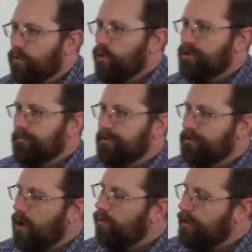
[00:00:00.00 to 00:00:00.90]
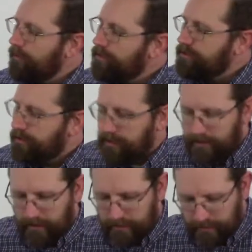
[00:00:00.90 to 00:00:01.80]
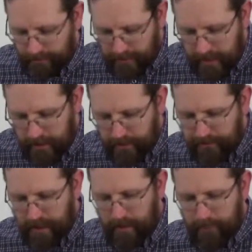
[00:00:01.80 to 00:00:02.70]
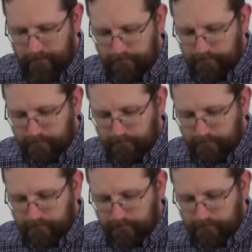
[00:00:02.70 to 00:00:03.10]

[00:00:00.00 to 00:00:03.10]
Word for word: worship this golden image that the, that the king had set up,